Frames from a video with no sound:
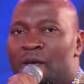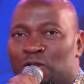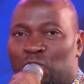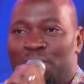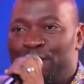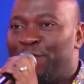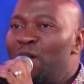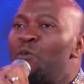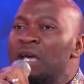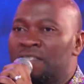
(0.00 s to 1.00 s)
So the
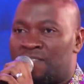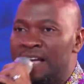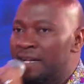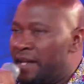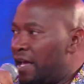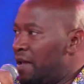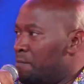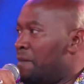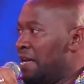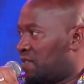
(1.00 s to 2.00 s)
following Sunday,
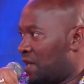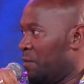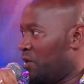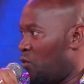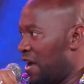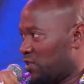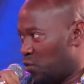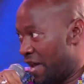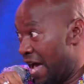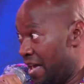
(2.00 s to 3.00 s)
my sermon was,
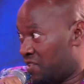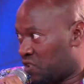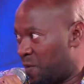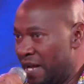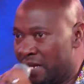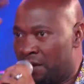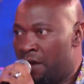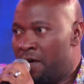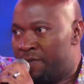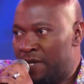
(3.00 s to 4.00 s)
we are expanding
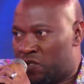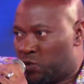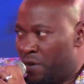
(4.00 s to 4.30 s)
this way,